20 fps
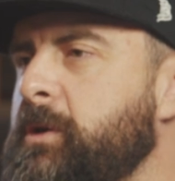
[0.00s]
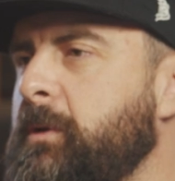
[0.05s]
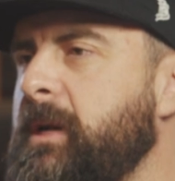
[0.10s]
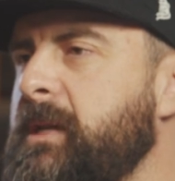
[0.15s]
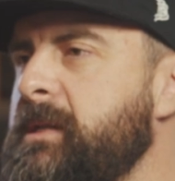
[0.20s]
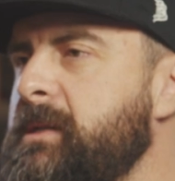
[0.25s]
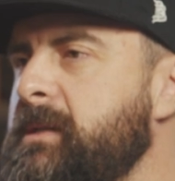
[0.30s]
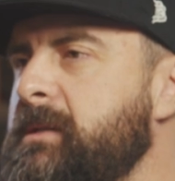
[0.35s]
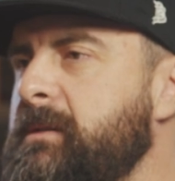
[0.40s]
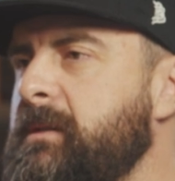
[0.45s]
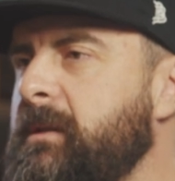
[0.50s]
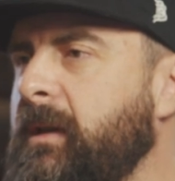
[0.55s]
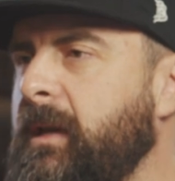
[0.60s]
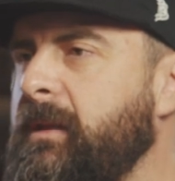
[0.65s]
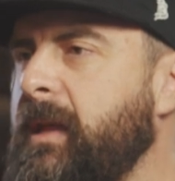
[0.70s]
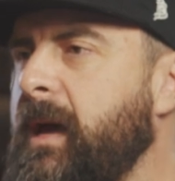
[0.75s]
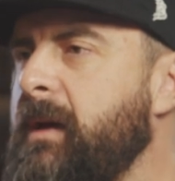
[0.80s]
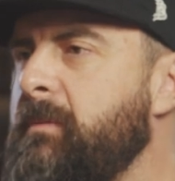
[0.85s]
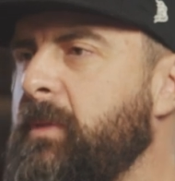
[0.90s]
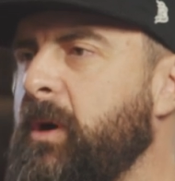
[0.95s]
choice
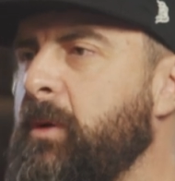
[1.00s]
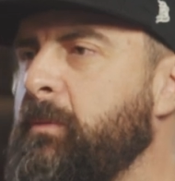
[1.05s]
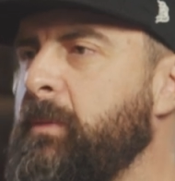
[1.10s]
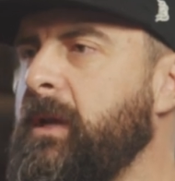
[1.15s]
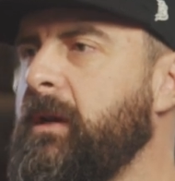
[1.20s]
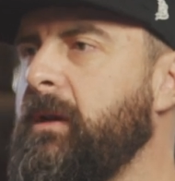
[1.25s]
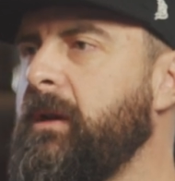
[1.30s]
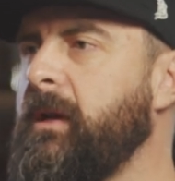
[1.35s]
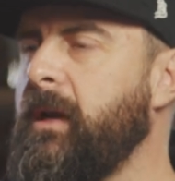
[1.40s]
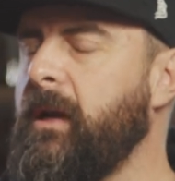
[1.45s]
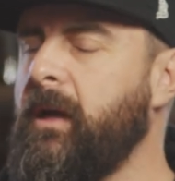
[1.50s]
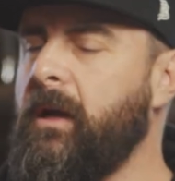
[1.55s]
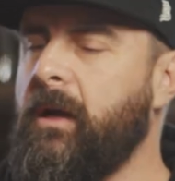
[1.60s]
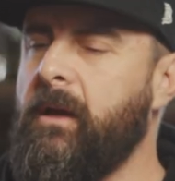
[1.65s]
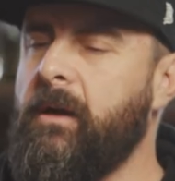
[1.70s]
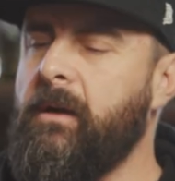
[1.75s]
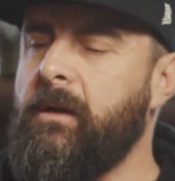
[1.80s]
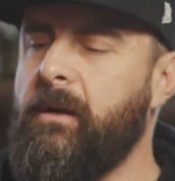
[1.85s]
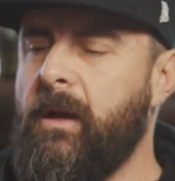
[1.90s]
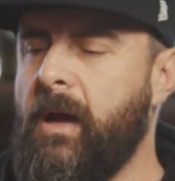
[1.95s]
at that moment
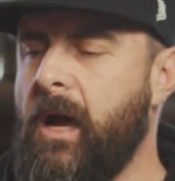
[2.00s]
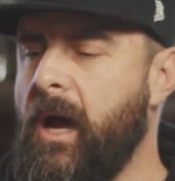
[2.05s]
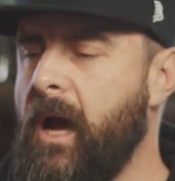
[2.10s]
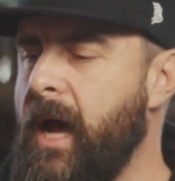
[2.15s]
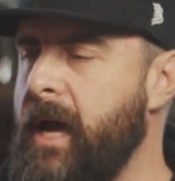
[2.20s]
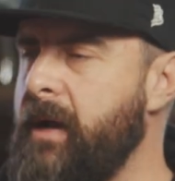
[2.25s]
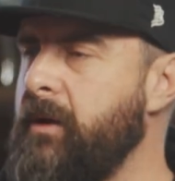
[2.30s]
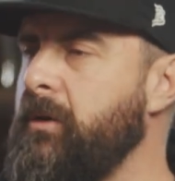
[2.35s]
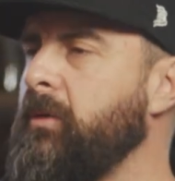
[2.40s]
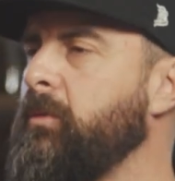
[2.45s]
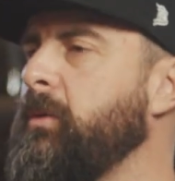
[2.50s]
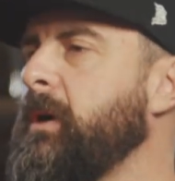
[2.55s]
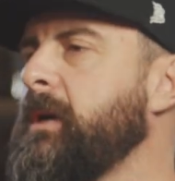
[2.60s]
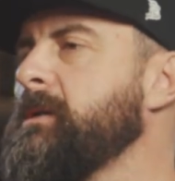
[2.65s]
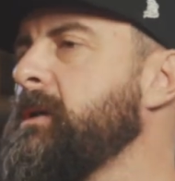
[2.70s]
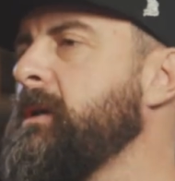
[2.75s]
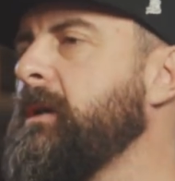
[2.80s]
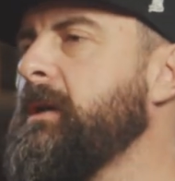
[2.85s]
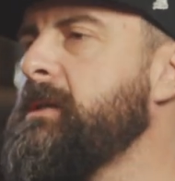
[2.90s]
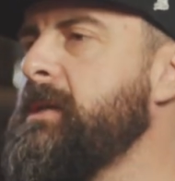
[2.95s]
and I don't know where
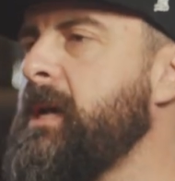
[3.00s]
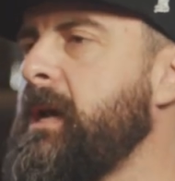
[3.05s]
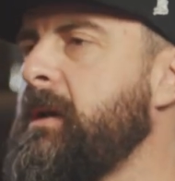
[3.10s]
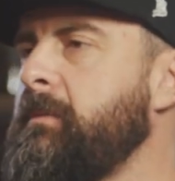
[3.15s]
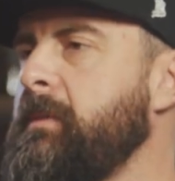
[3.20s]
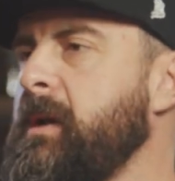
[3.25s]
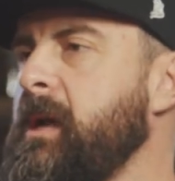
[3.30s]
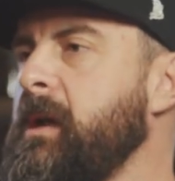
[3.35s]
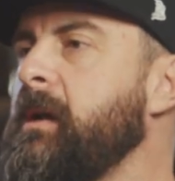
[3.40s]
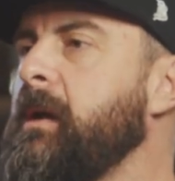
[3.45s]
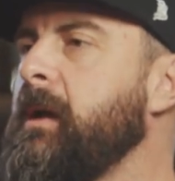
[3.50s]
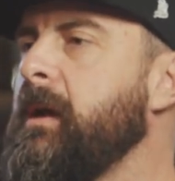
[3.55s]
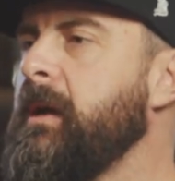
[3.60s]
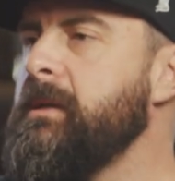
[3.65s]
it's going to take me.